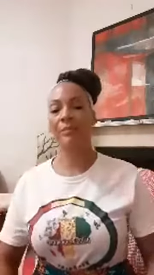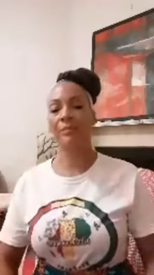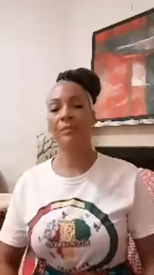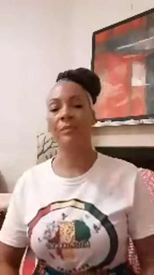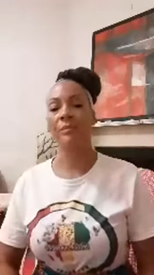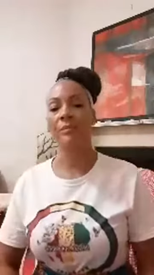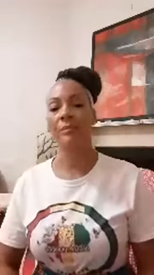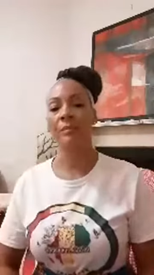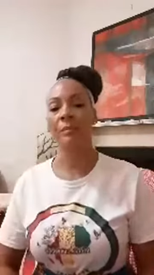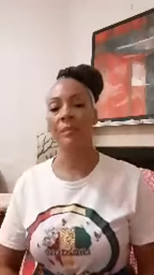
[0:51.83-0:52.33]

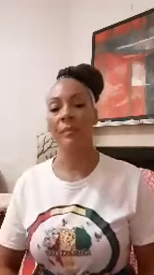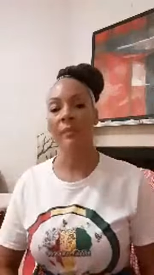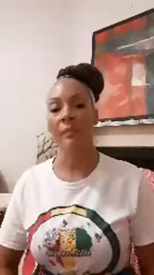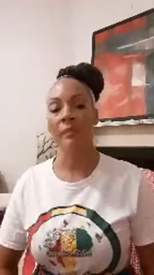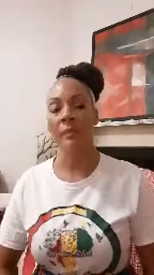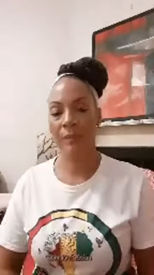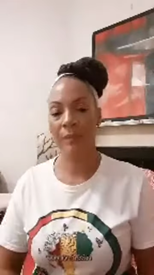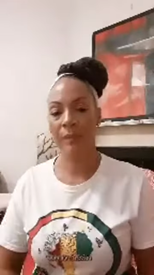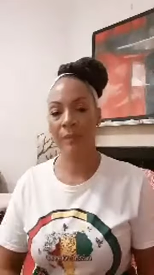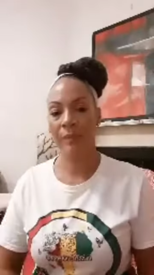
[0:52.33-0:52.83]

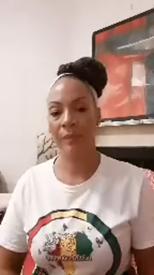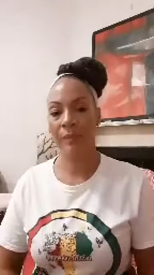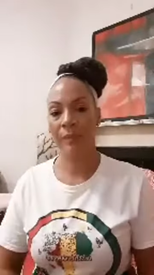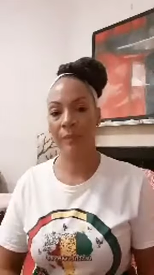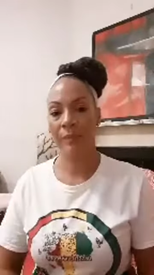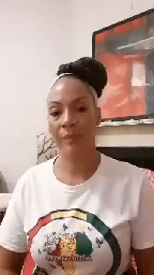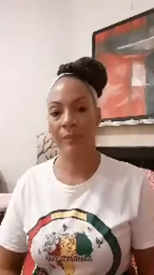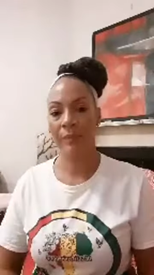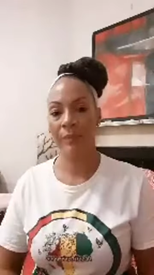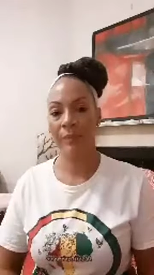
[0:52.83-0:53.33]

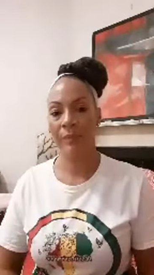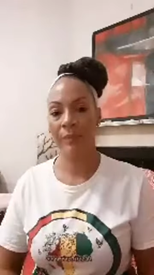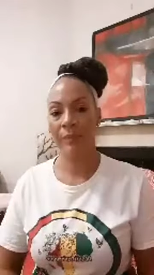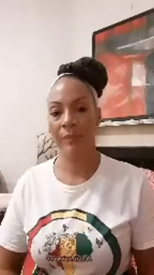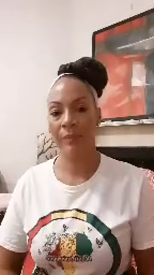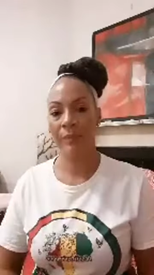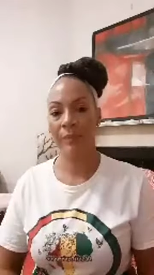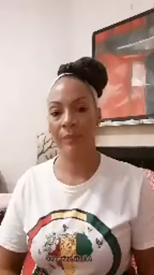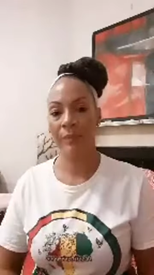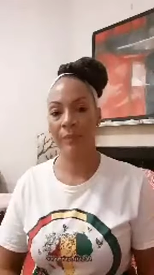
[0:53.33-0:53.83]

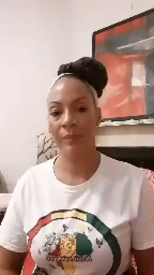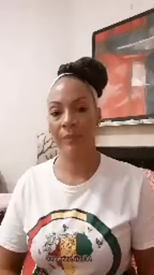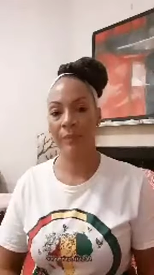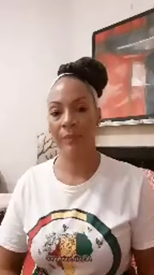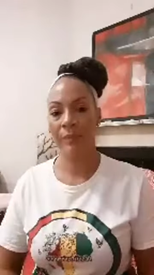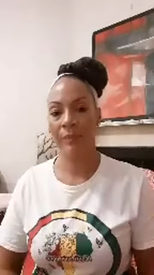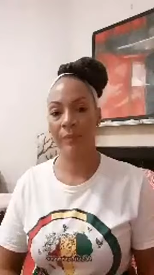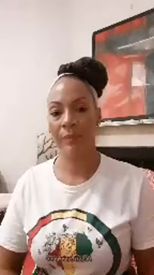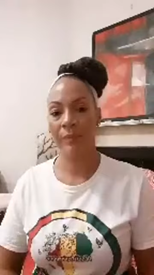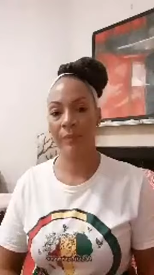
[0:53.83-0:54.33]

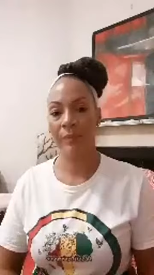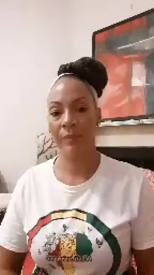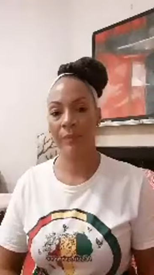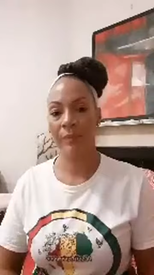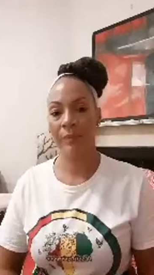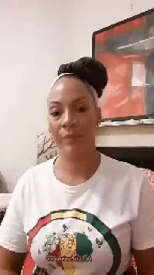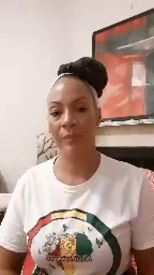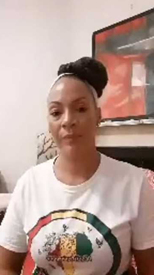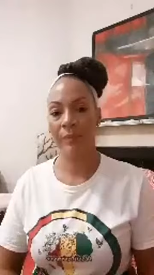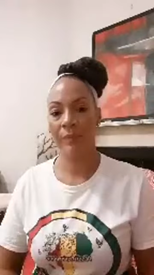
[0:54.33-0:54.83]

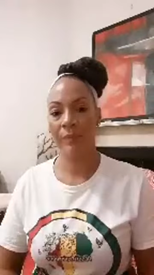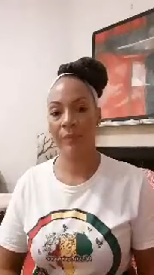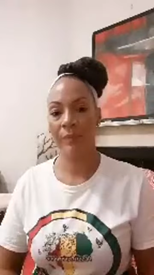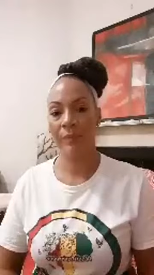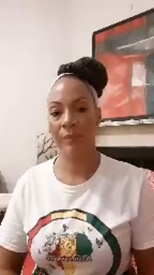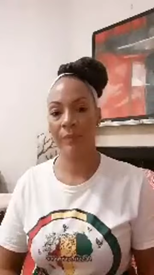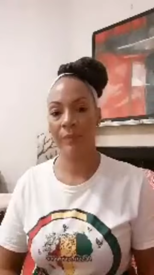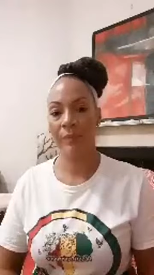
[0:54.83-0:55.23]
[no speech]